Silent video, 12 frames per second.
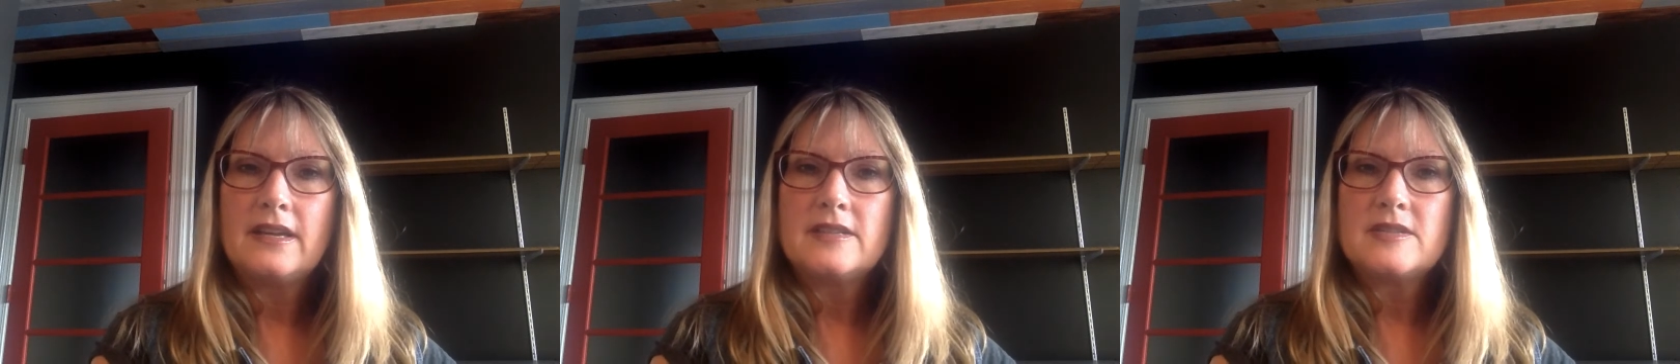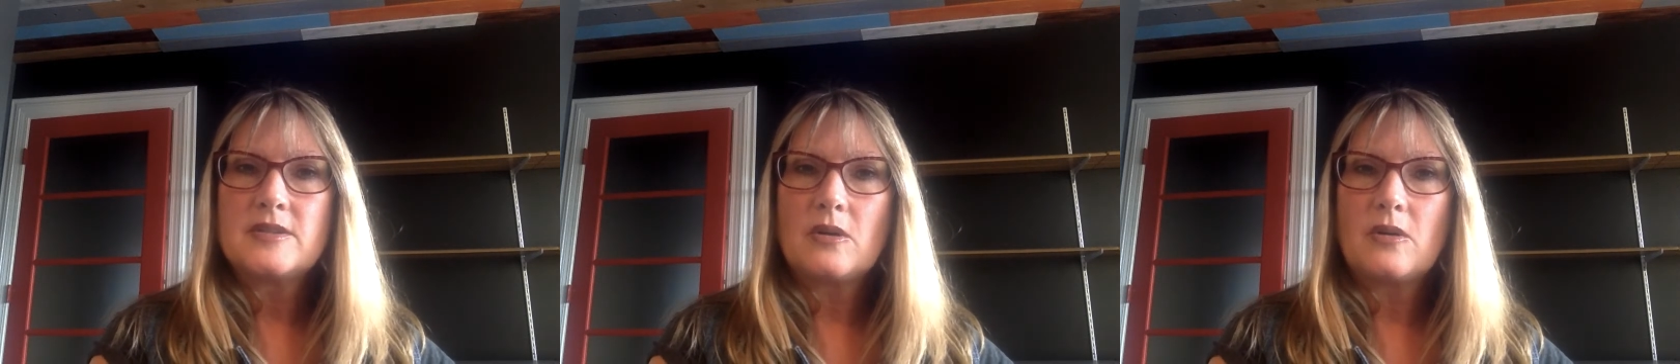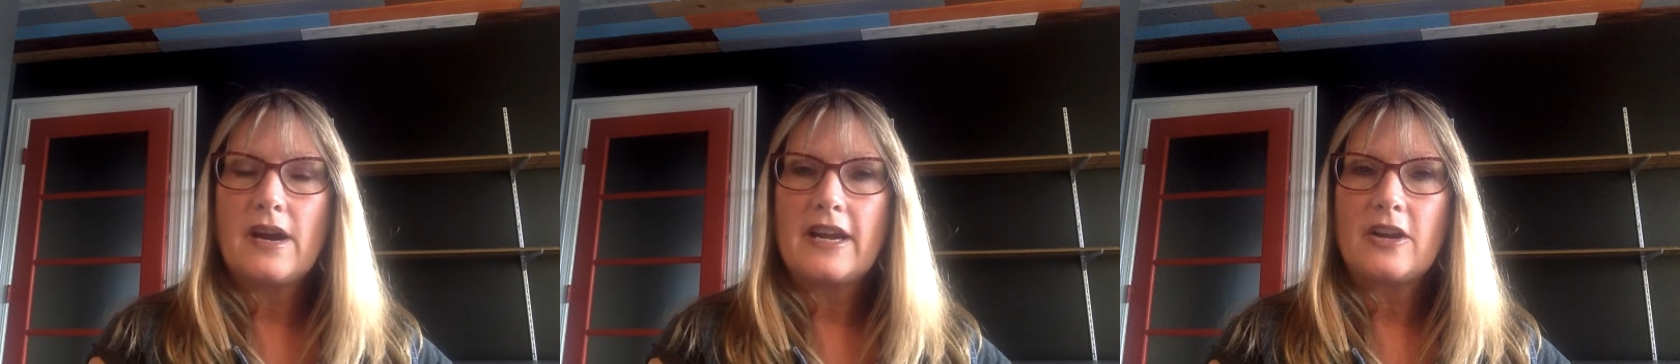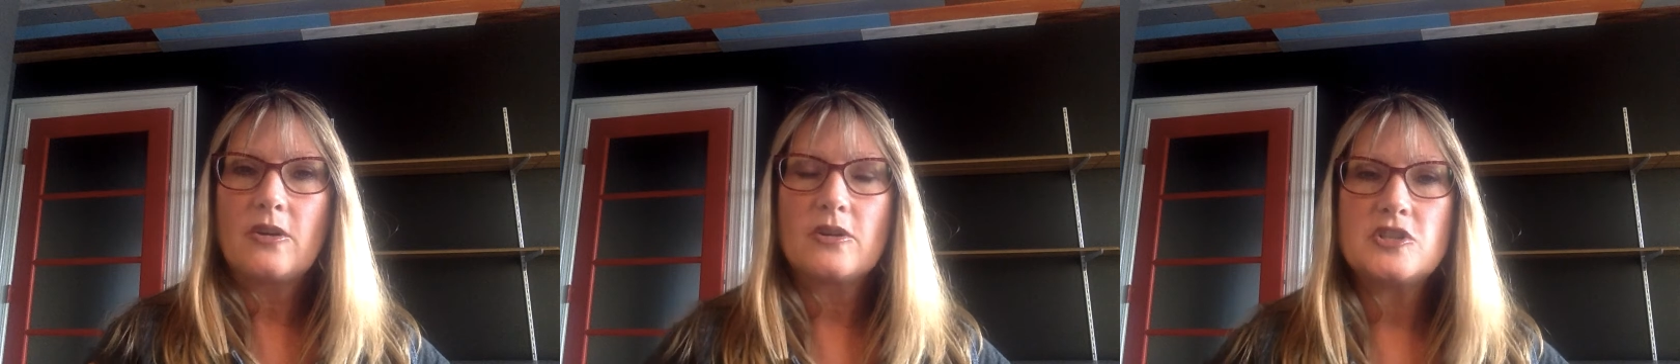So I
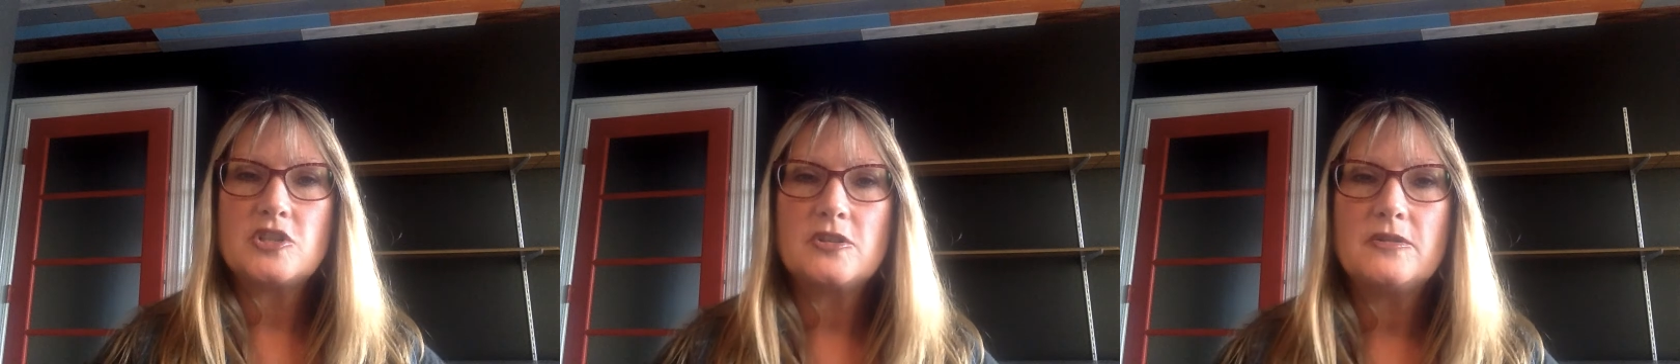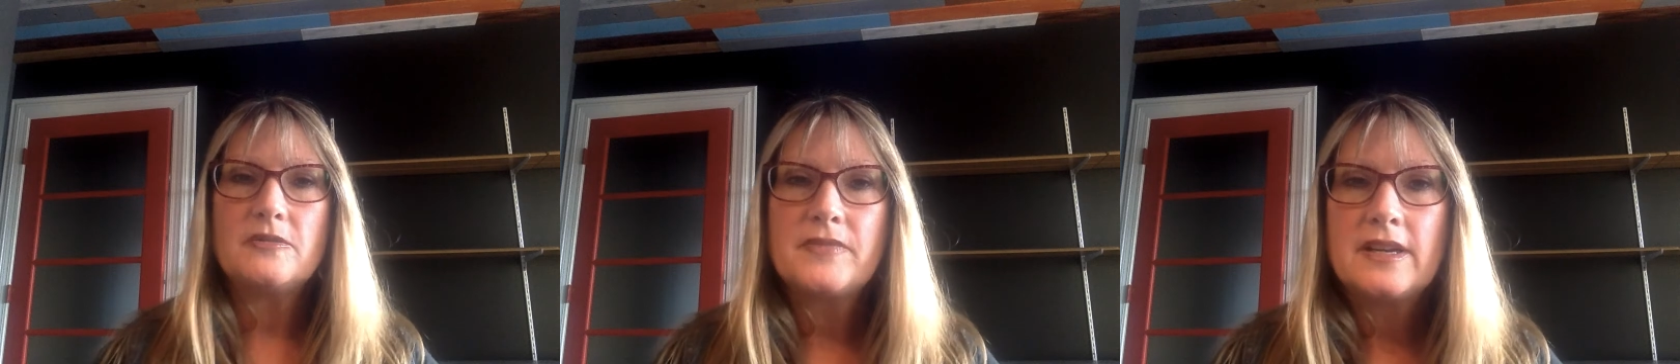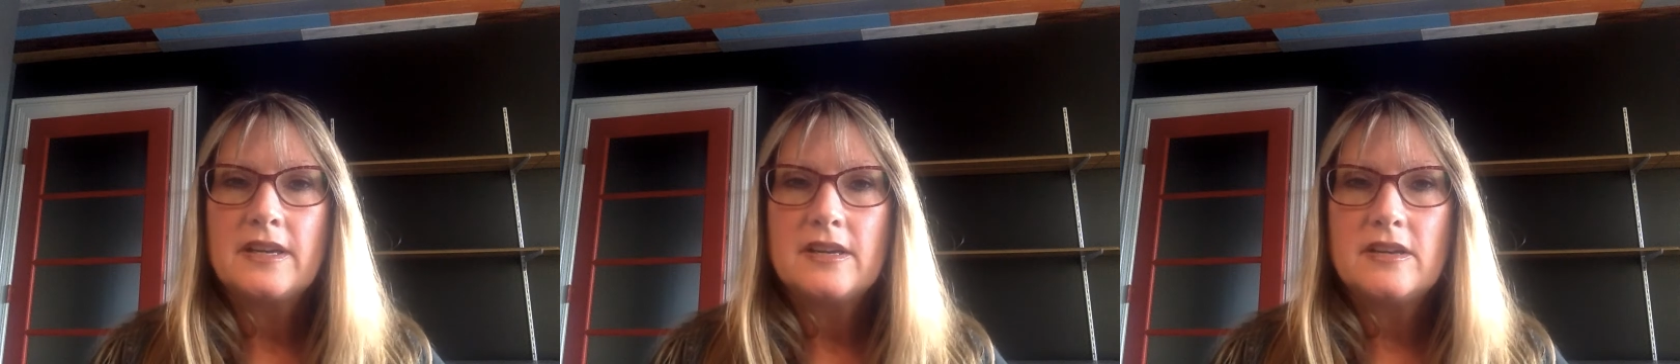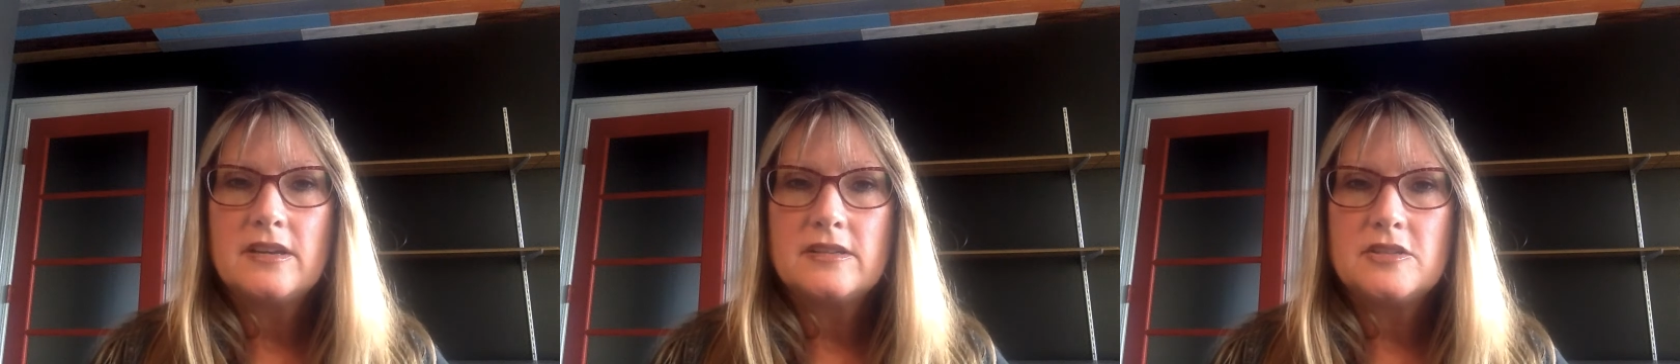encourage you
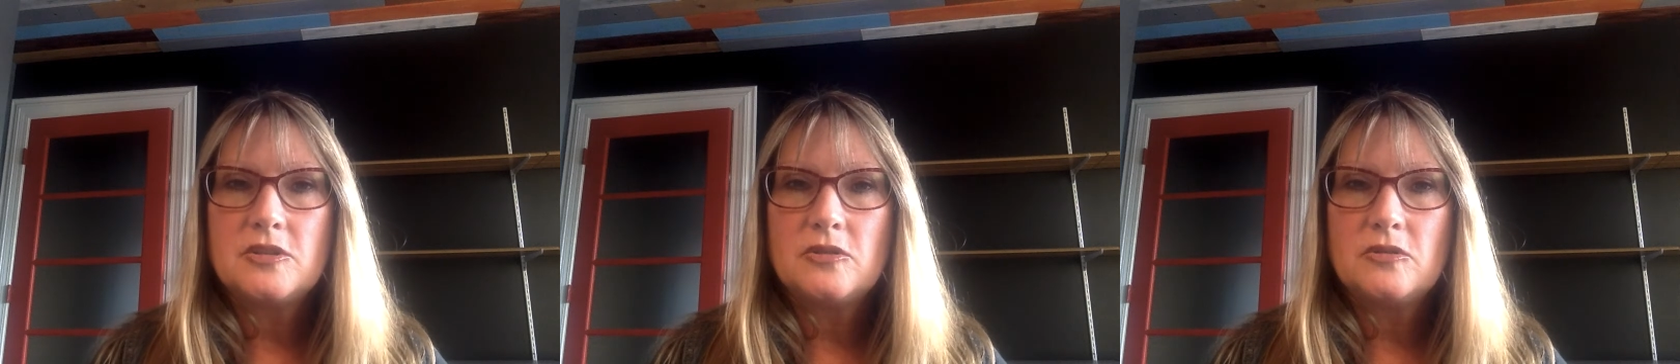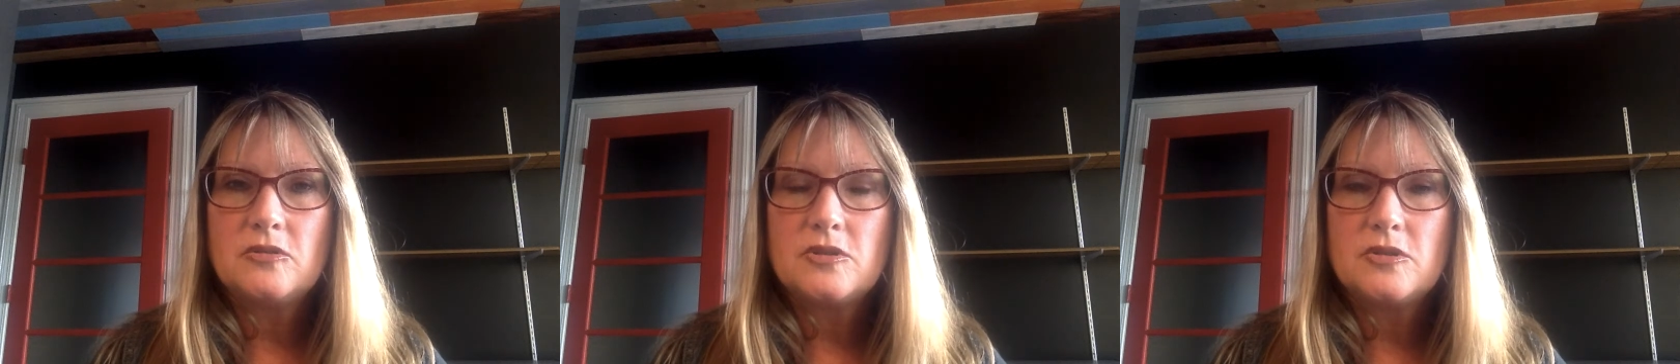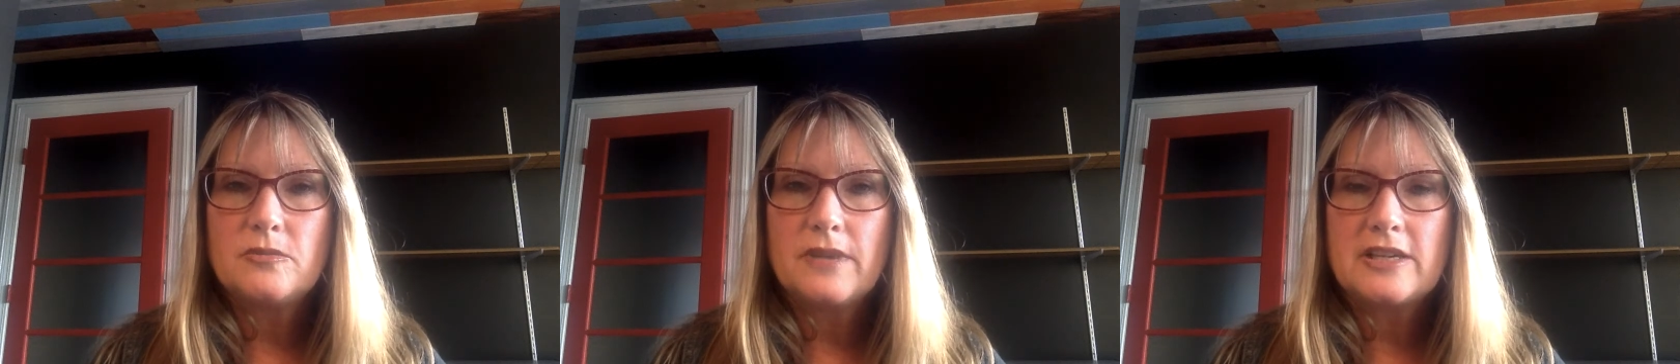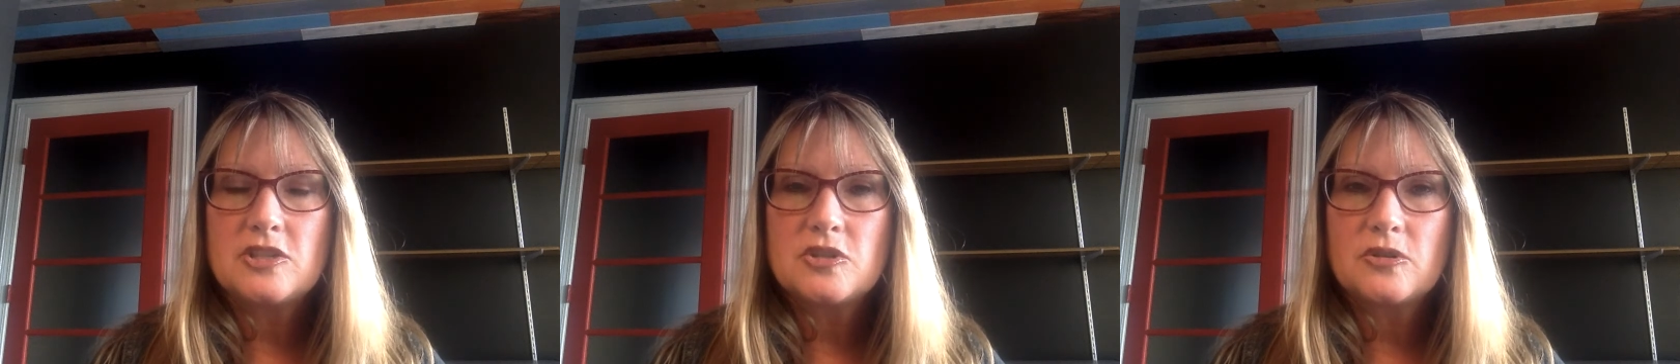to
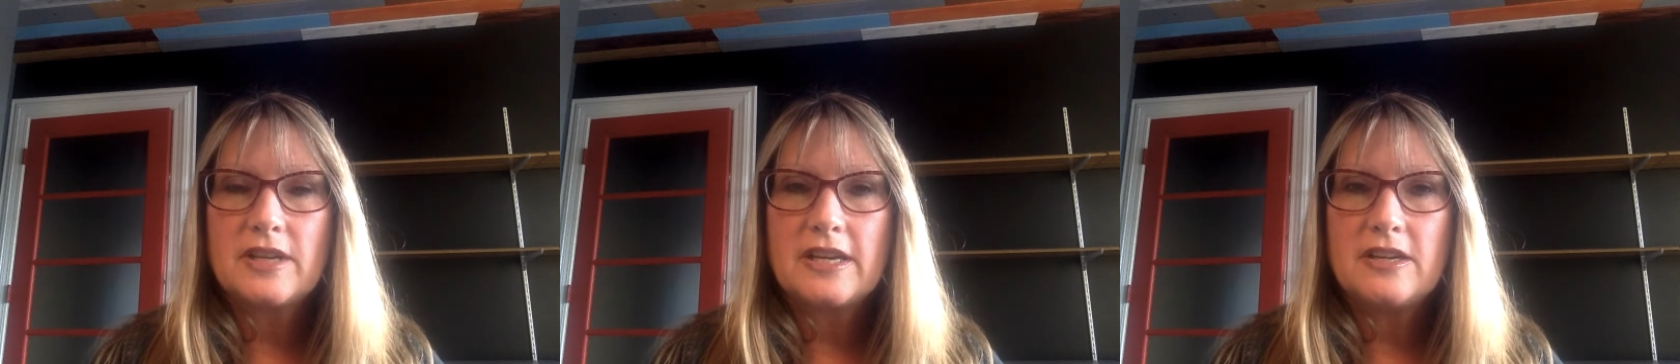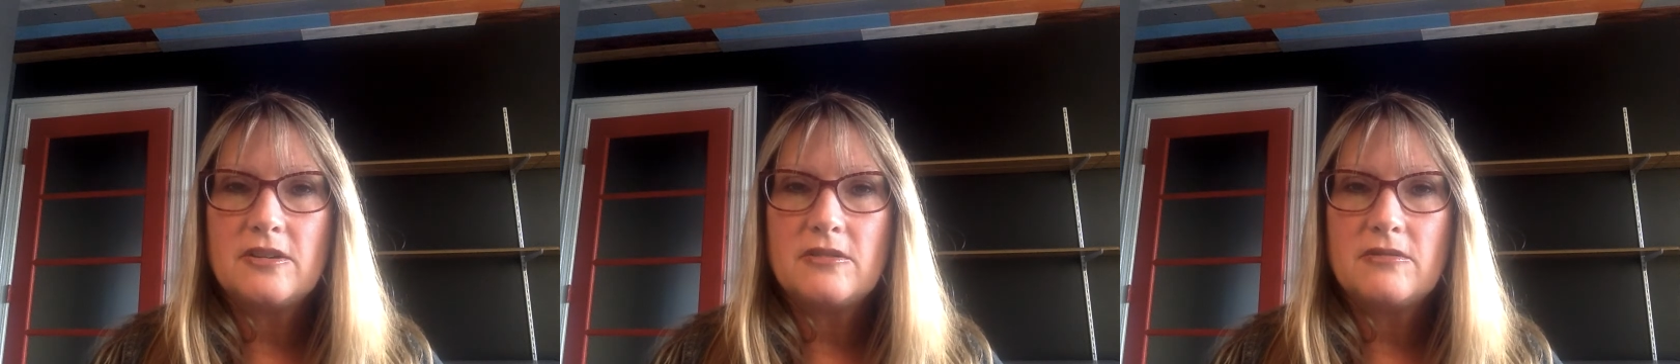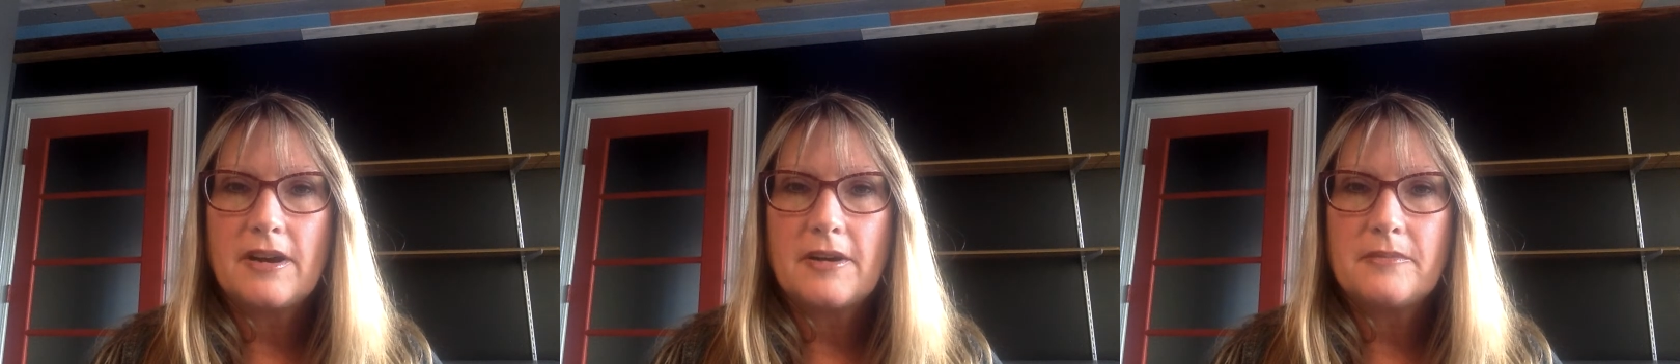make sure that you